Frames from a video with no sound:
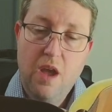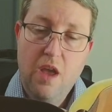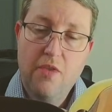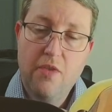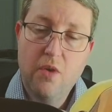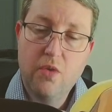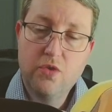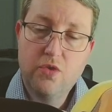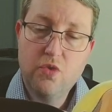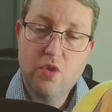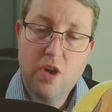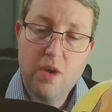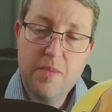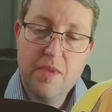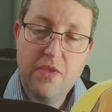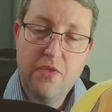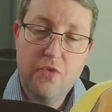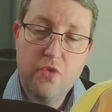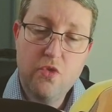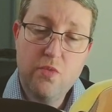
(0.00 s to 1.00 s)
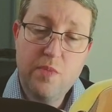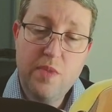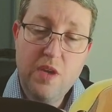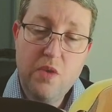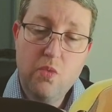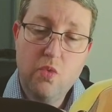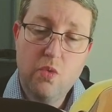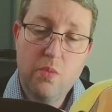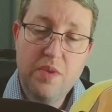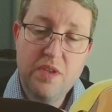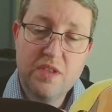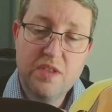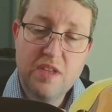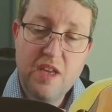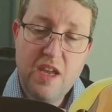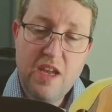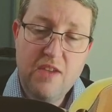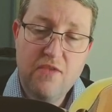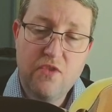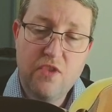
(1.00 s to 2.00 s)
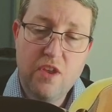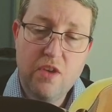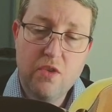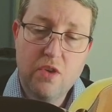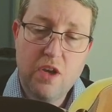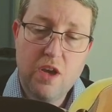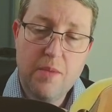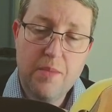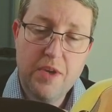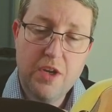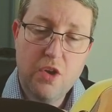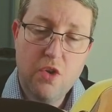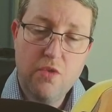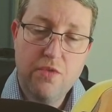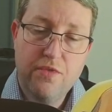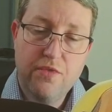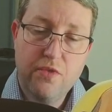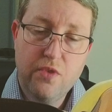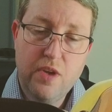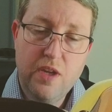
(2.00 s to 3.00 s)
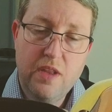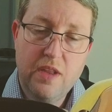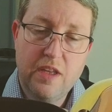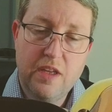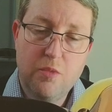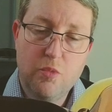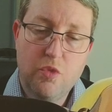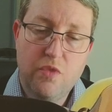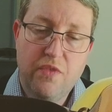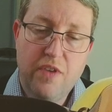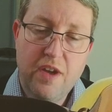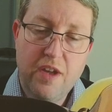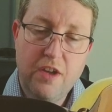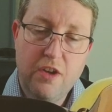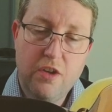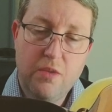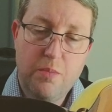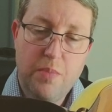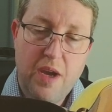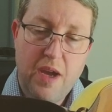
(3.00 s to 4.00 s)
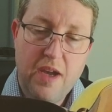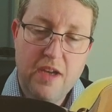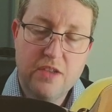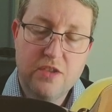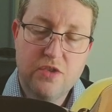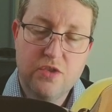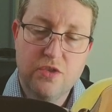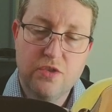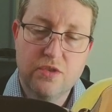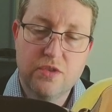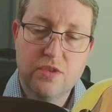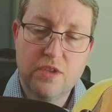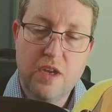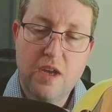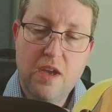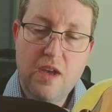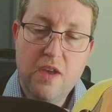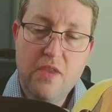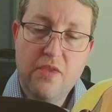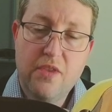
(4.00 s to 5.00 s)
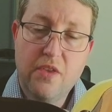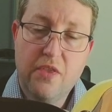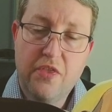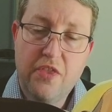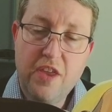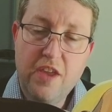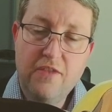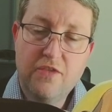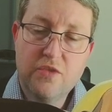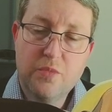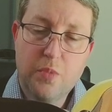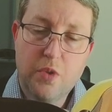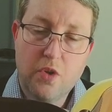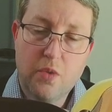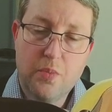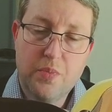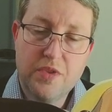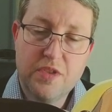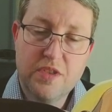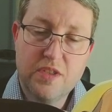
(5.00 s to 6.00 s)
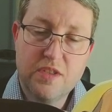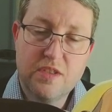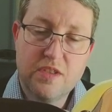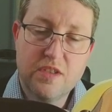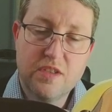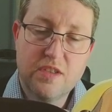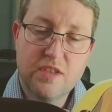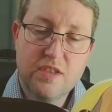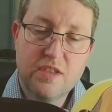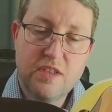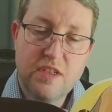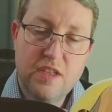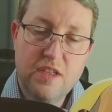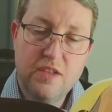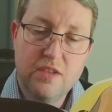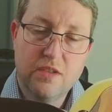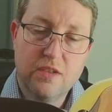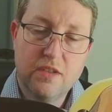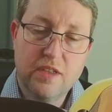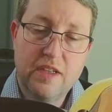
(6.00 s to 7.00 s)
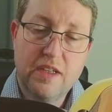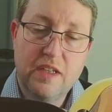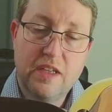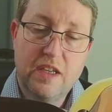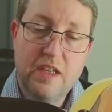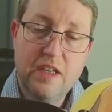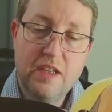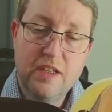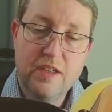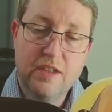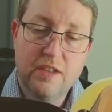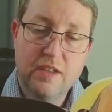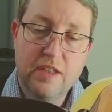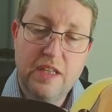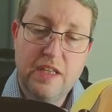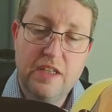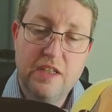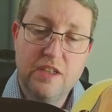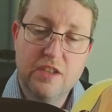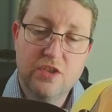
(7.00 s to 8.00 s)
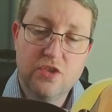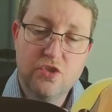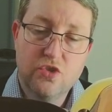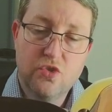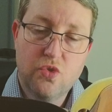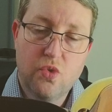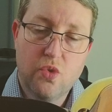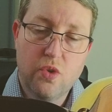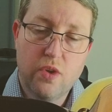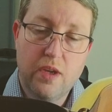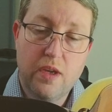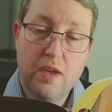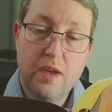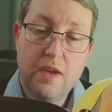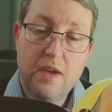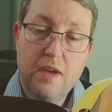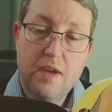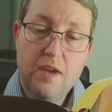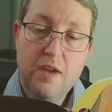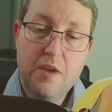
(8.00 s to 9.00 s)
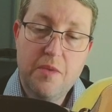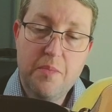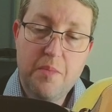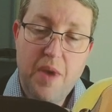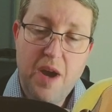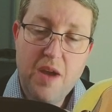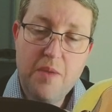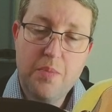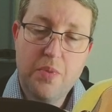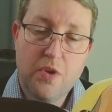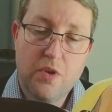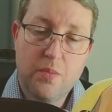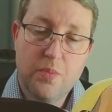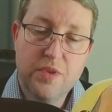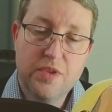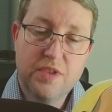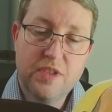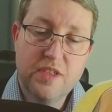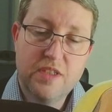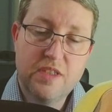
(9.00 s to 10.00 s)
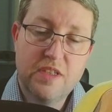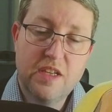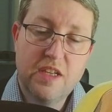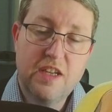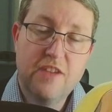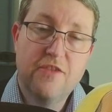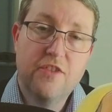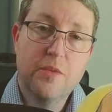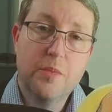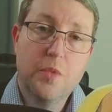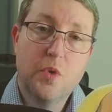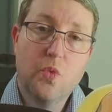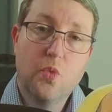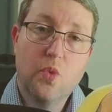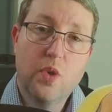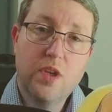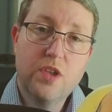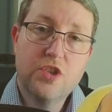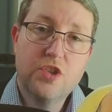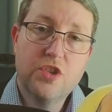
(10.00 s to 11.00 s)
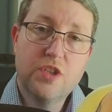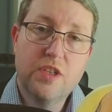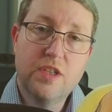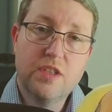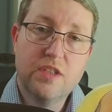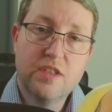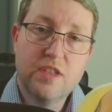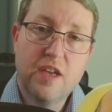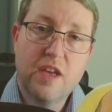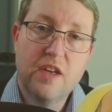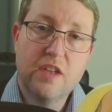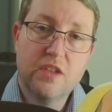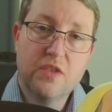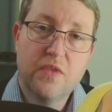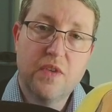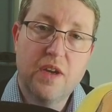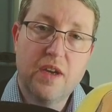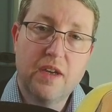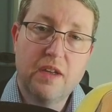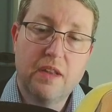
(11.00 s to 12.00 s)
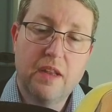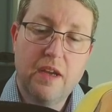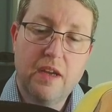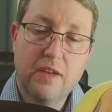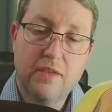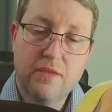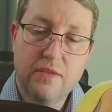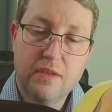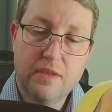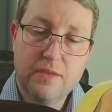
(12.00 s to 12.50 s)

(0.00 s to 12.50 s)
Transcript: Those who come in through me will be saved. They'll come and go freely and will find good pastures. The thief's purpose is to steal and kill and destroy. My purpose is to give them a rich and satisfying life.